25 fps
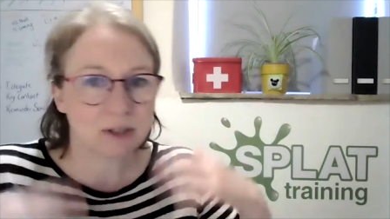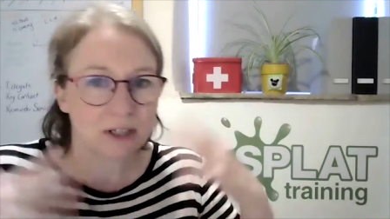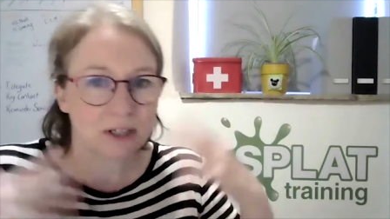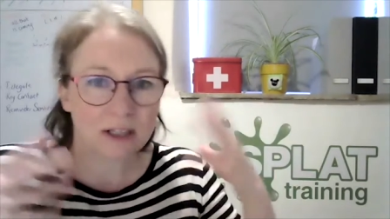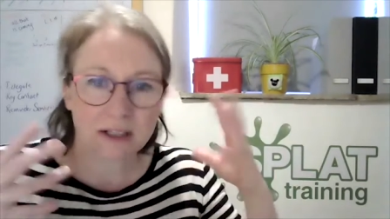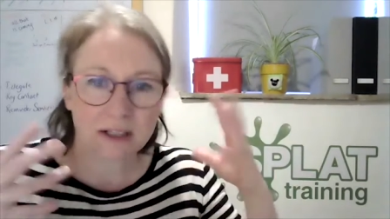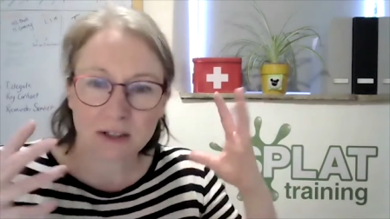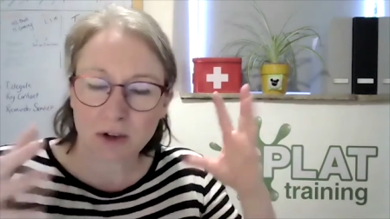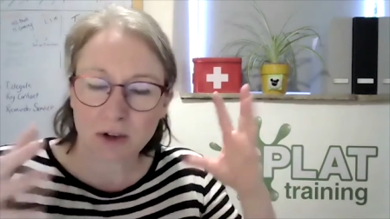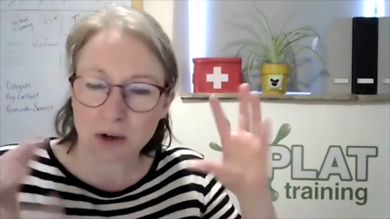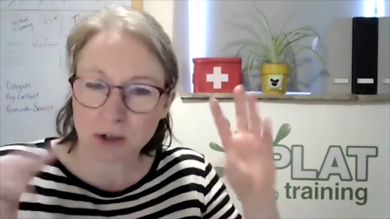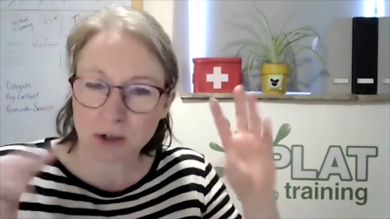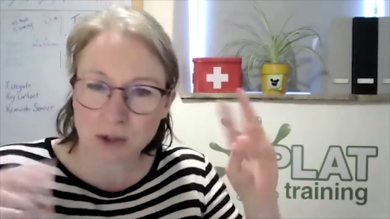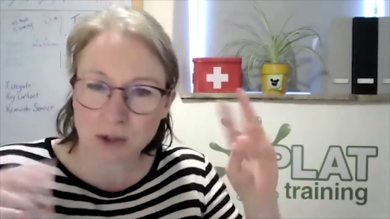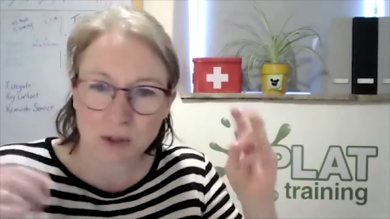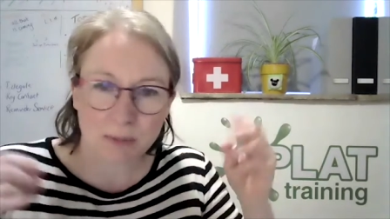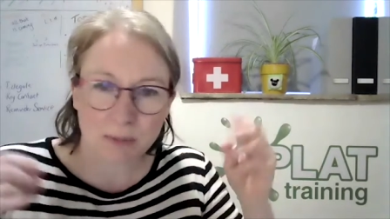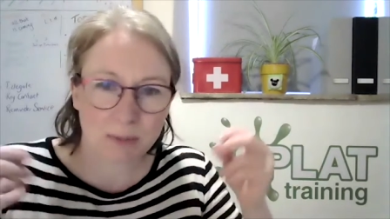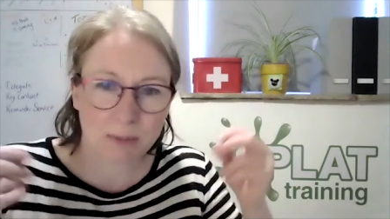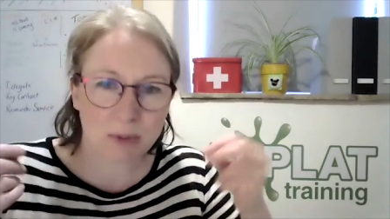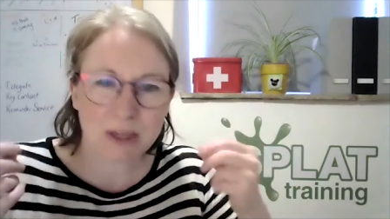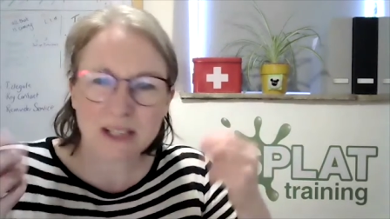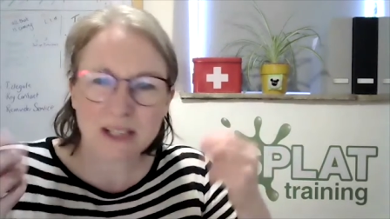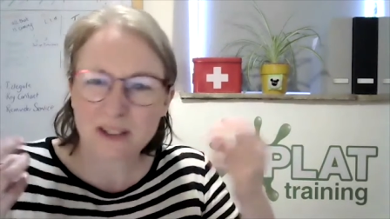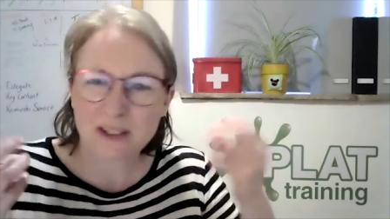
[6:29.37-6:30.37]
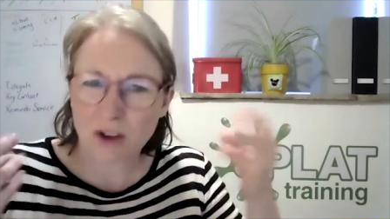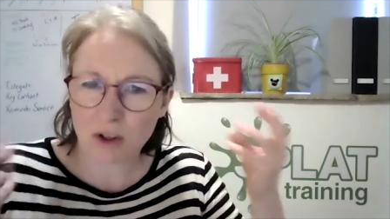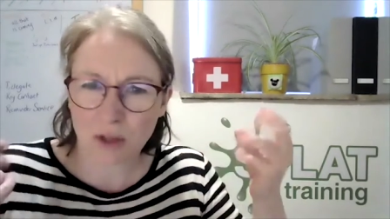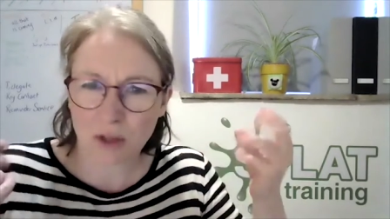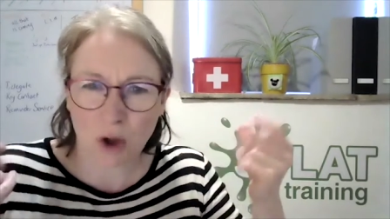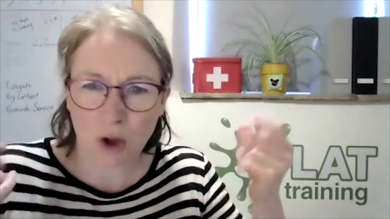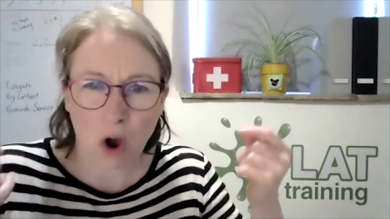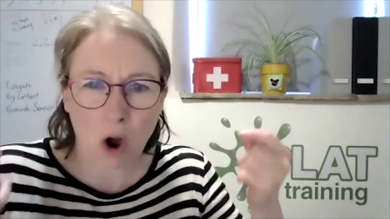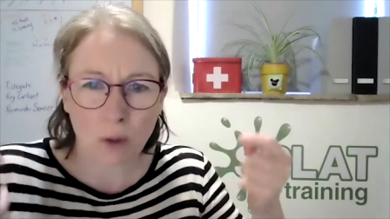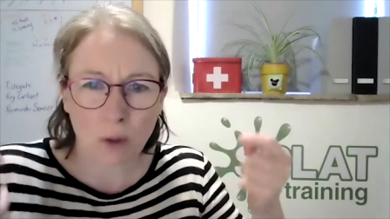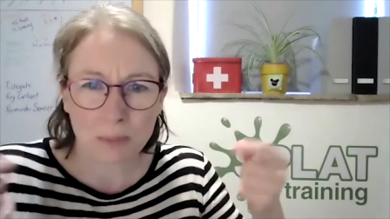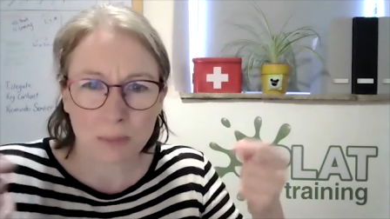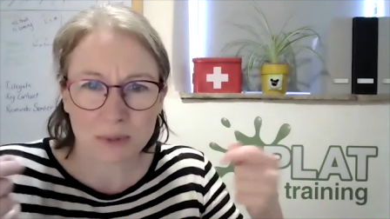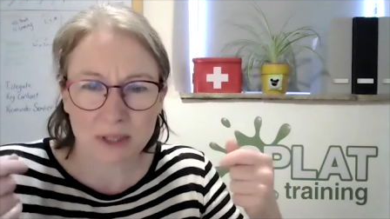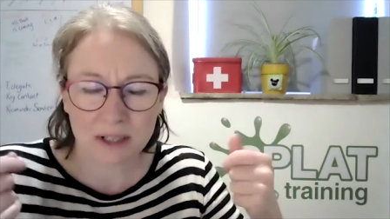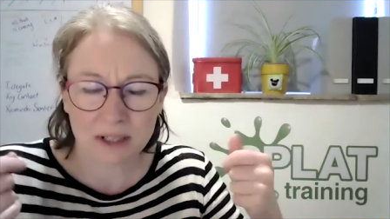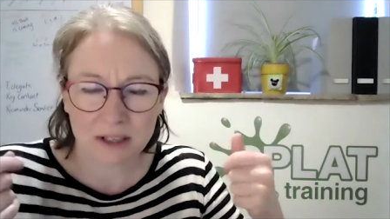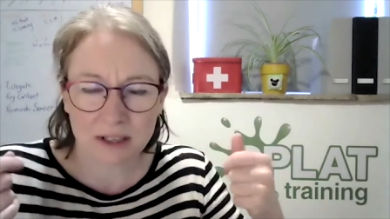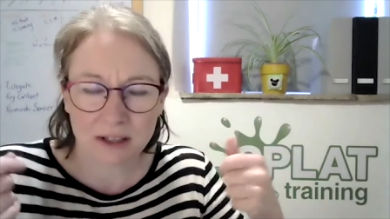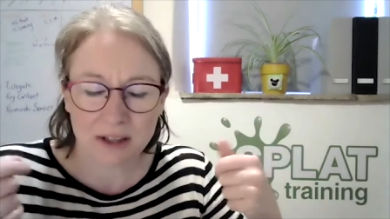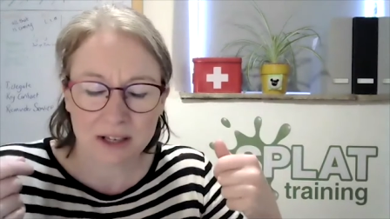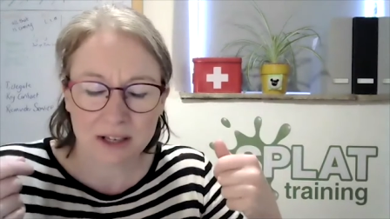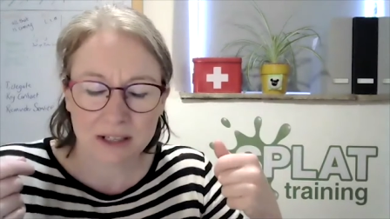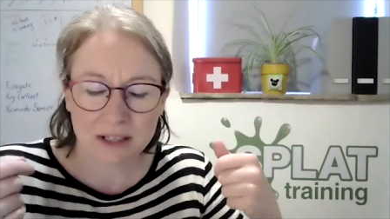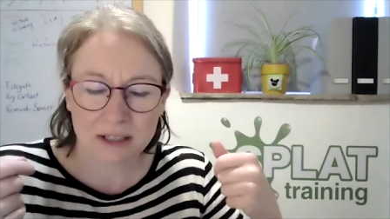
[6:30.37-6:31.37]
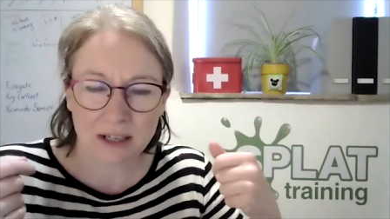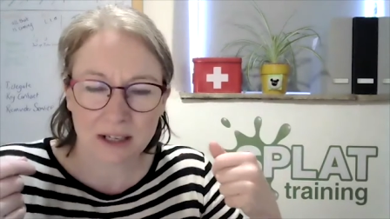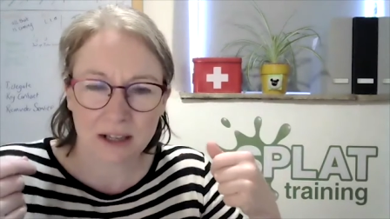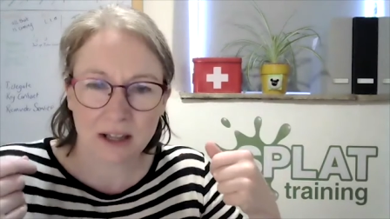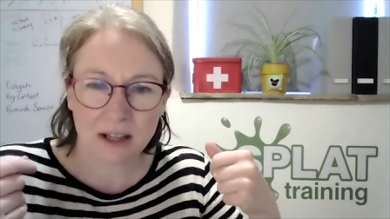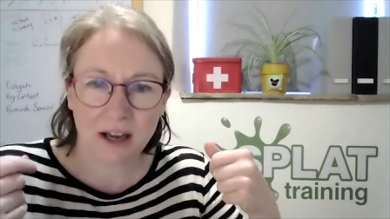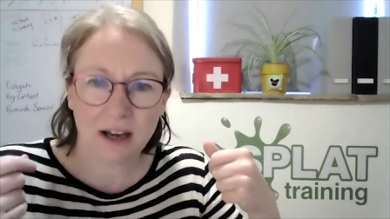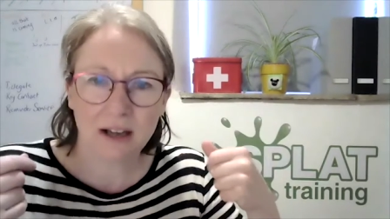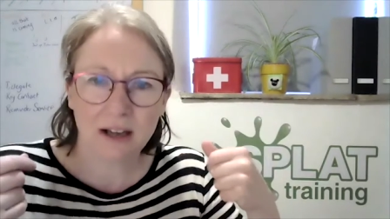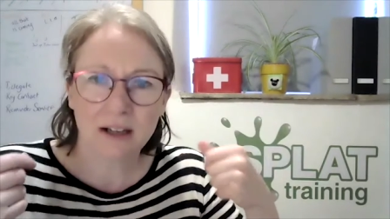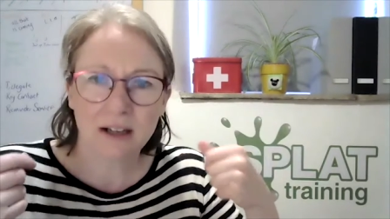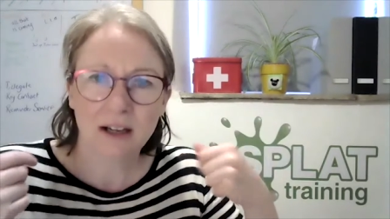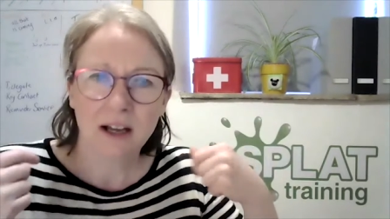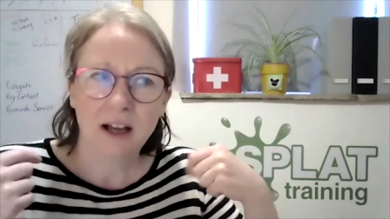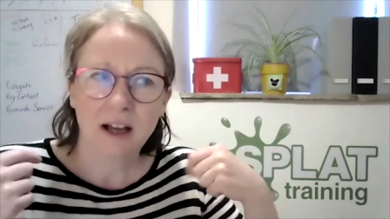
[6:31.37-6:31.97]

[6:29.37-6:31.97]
it, brings all the hops in and things like that.